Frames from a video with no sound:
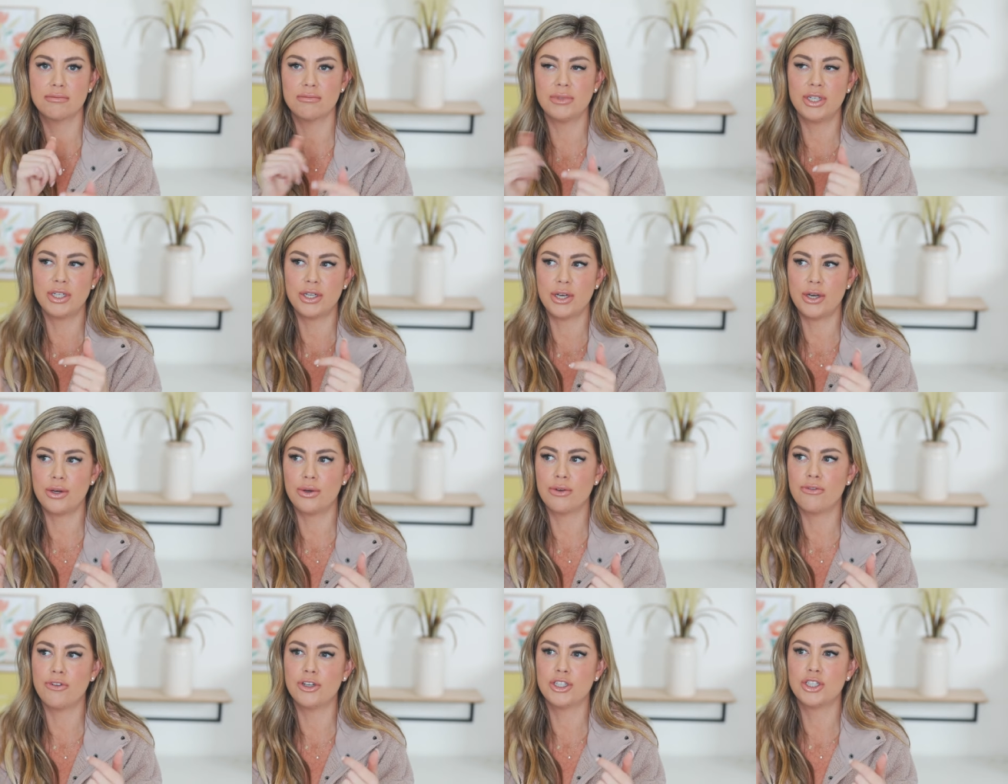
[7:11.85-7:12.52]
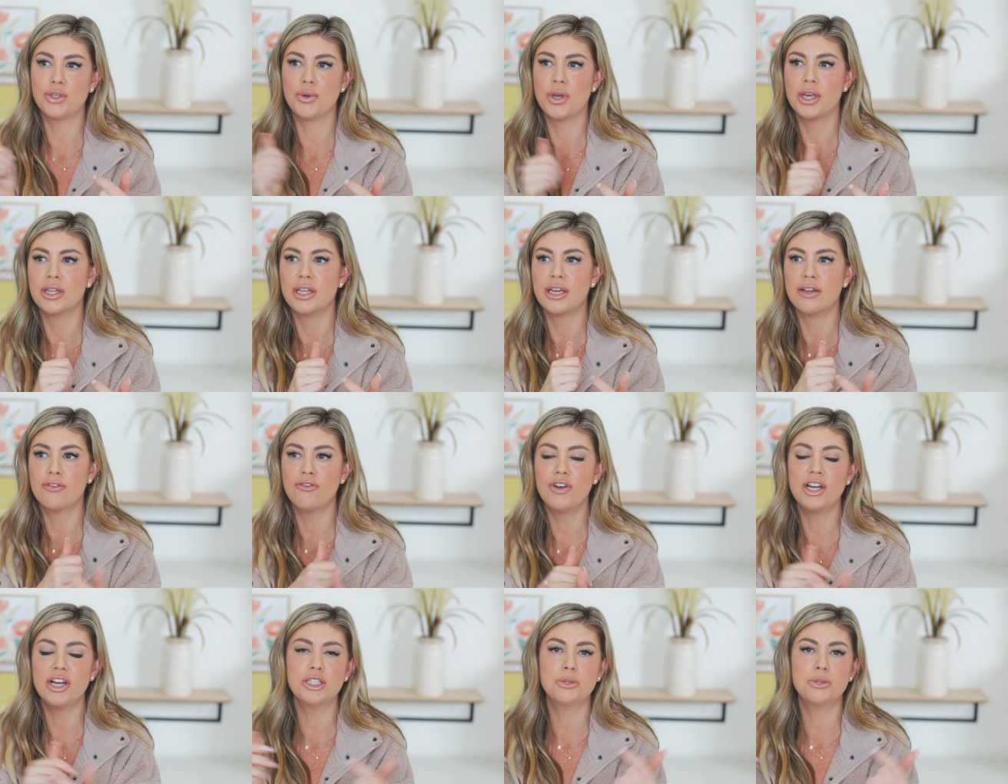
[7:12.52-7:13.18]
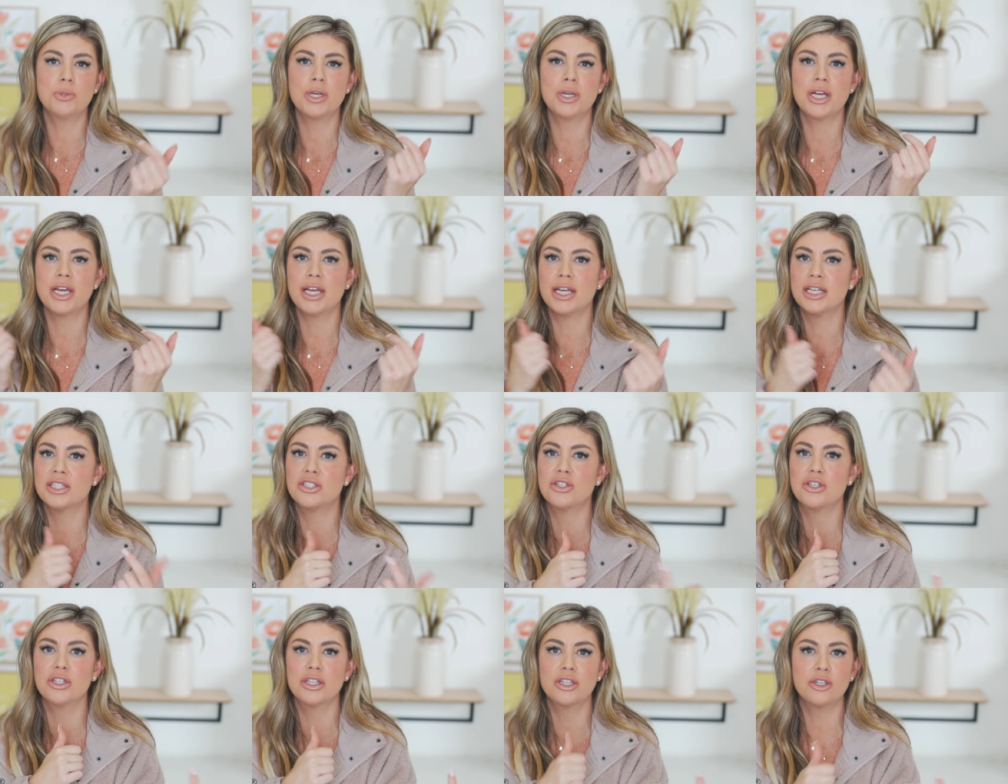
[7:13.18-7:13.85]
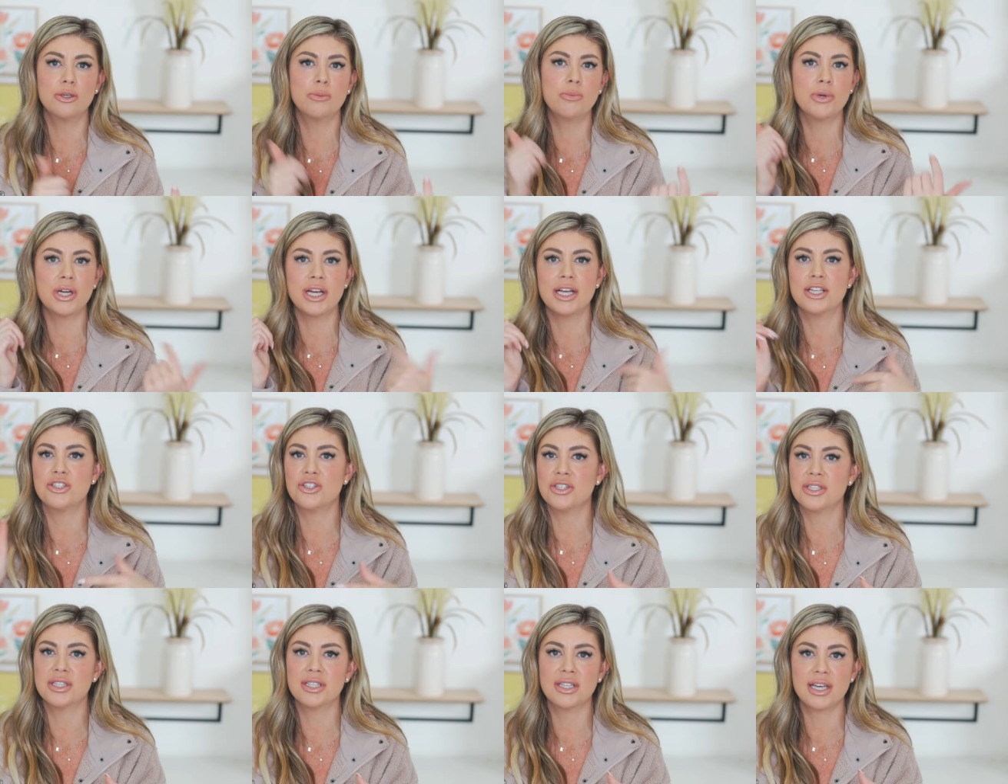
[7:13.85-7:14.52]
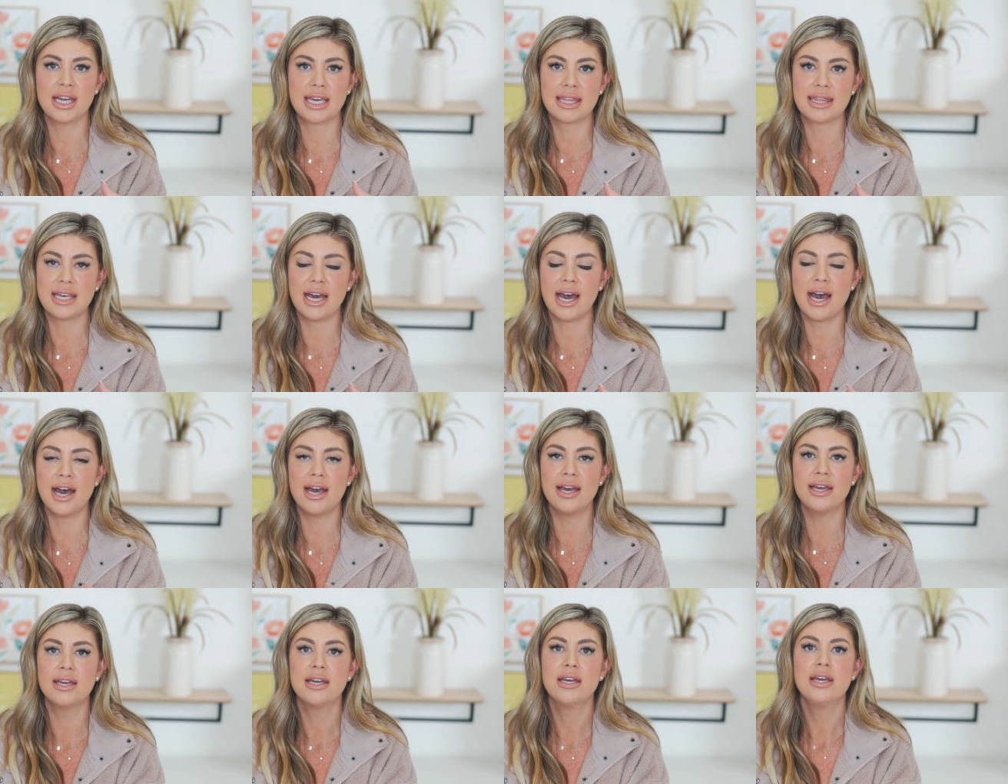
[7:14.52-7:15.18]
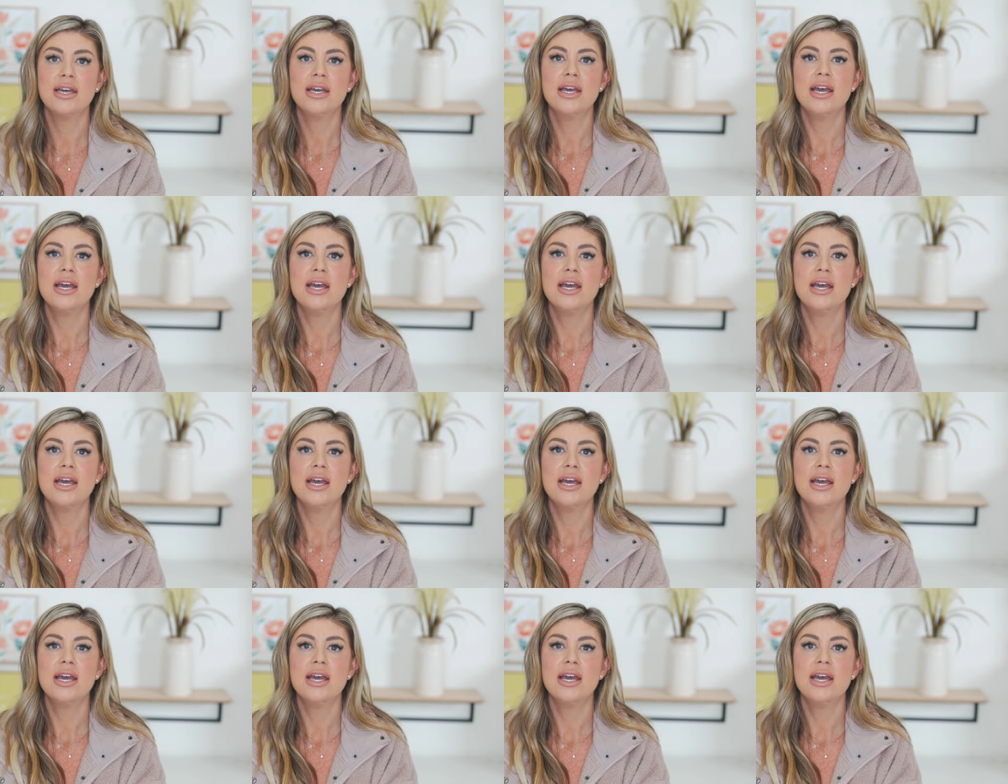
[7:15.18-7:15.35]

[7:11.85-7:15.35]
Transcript: you know, if you're doing like French braids or little braids or anything like that,